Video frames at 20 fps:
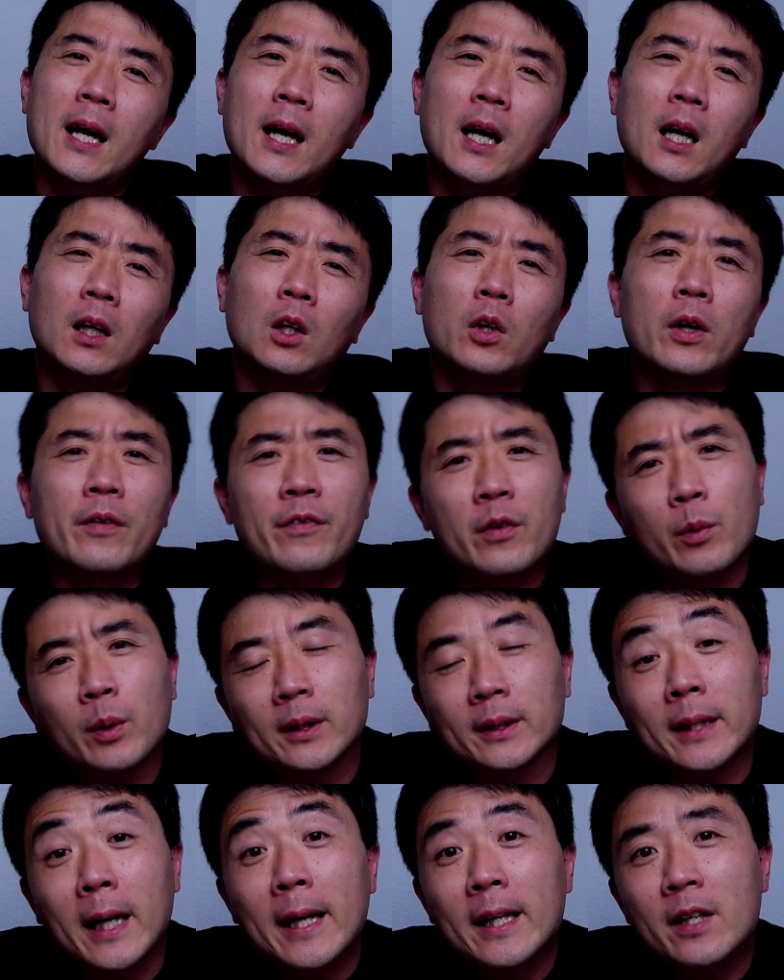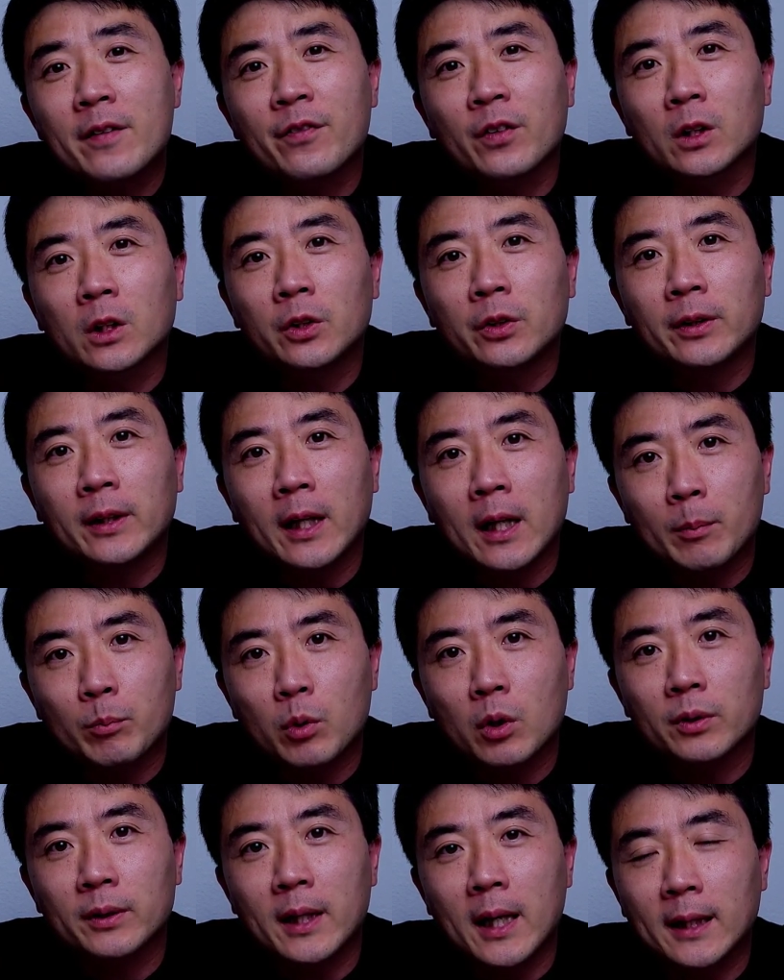Hello everyone, thank you for tuning in
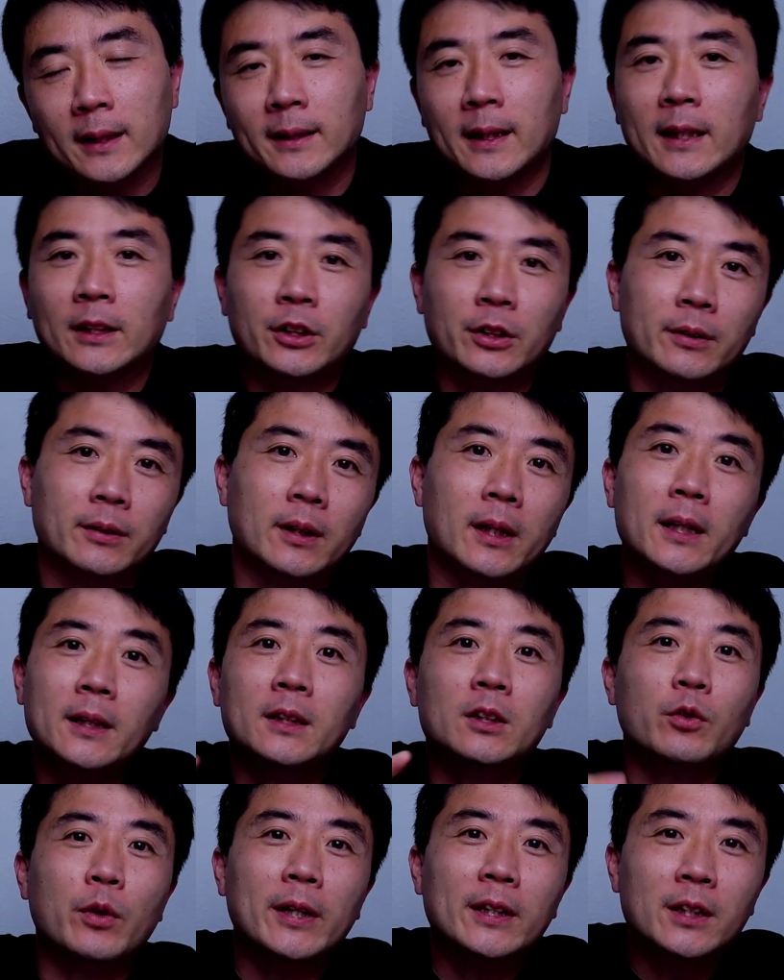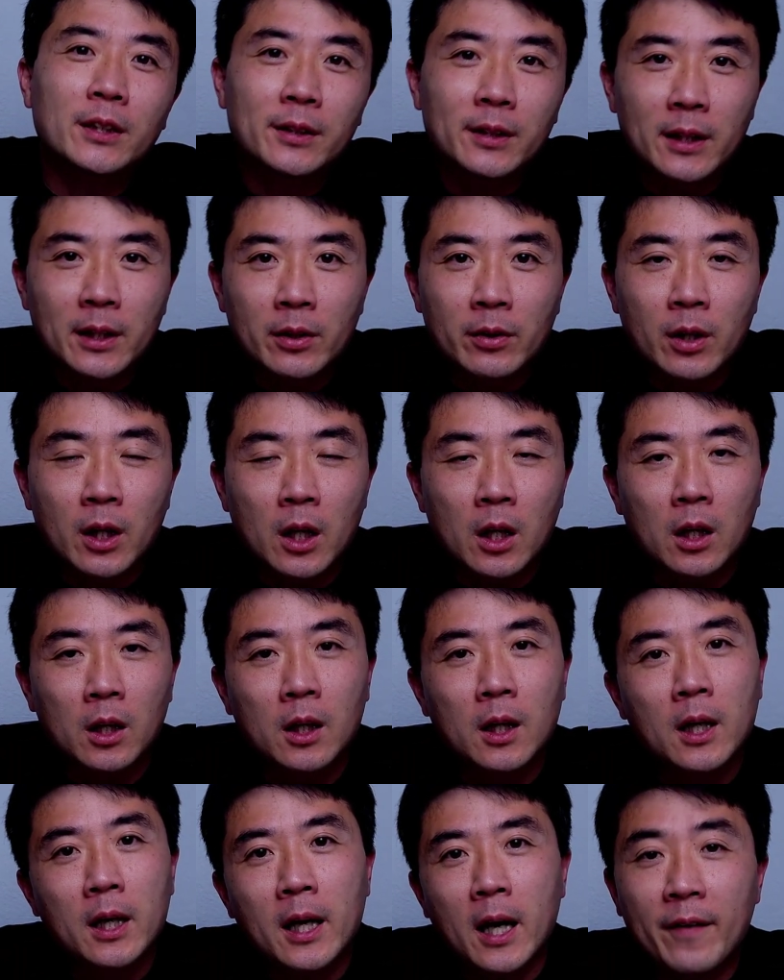ProTec Station. It's great to see you
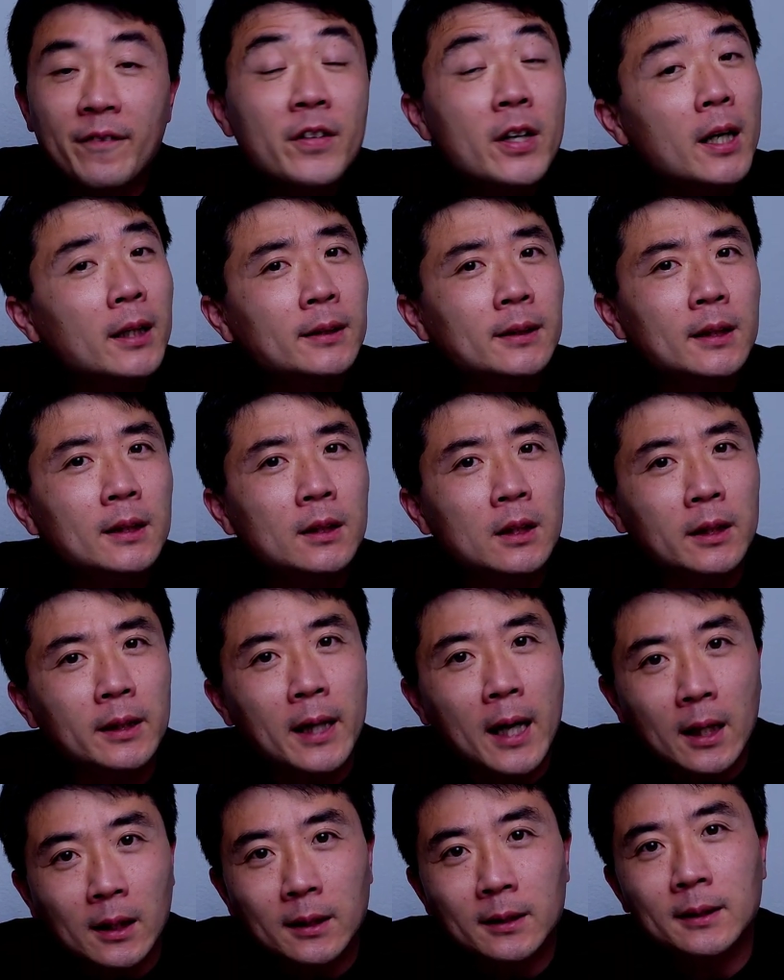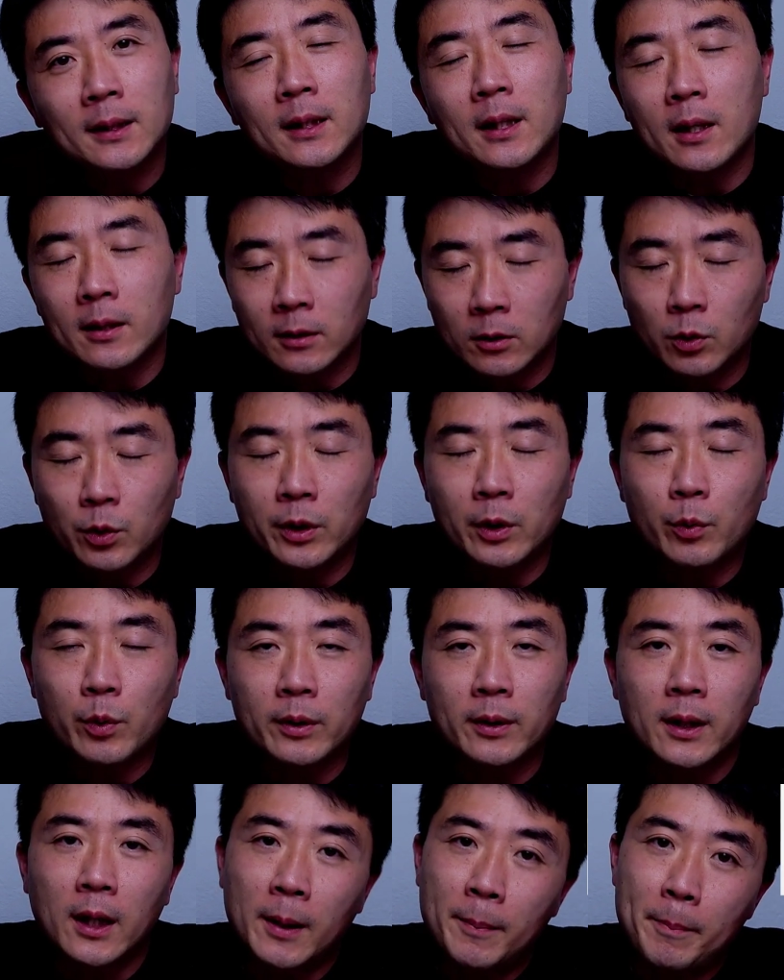all. Have you guys seen the Galaxy
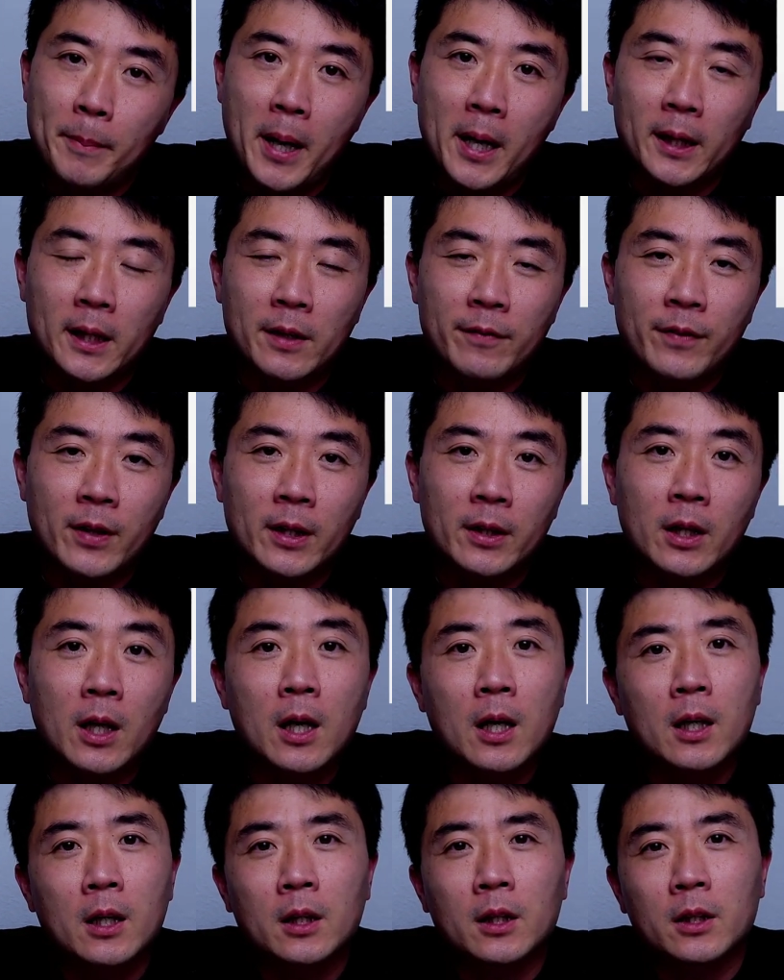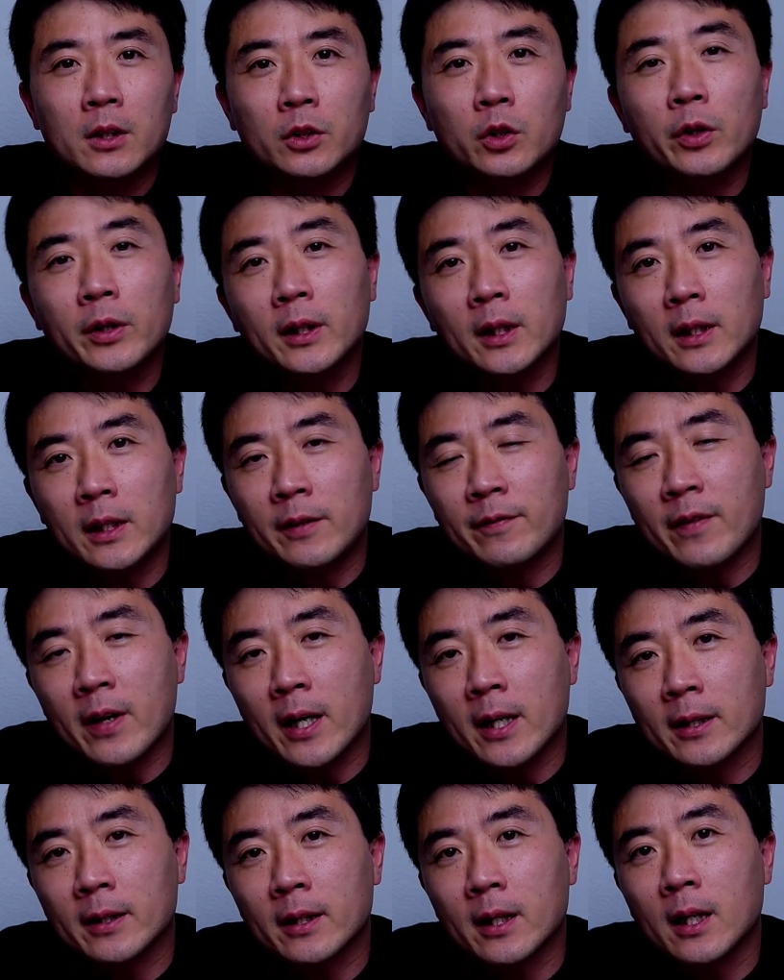S21 Unpack event? During the
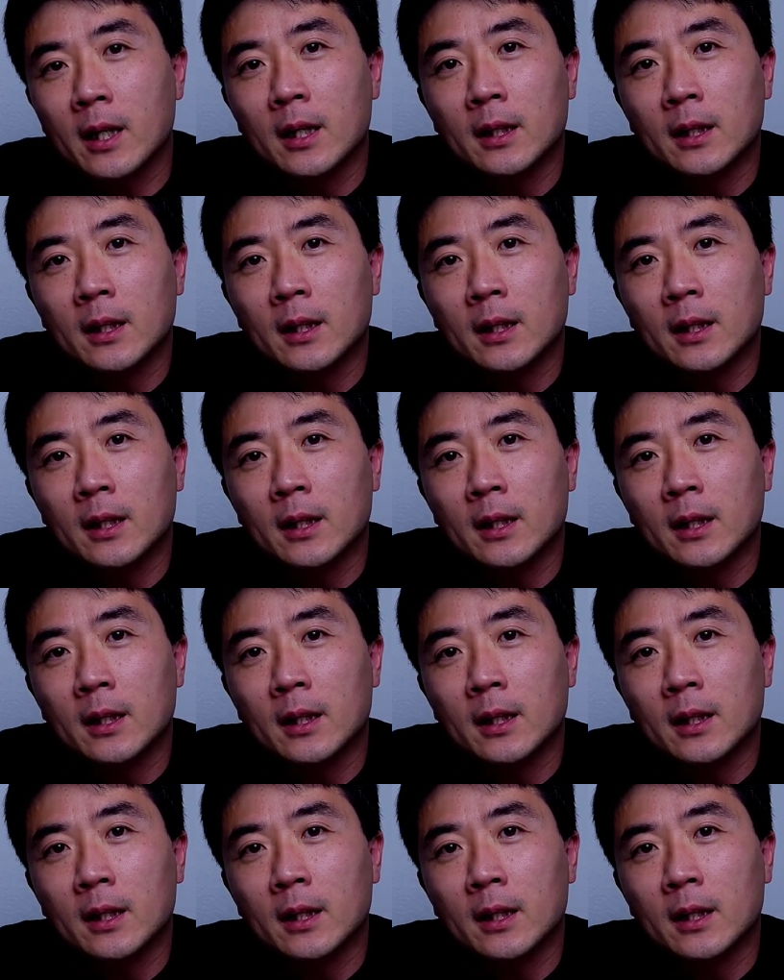event,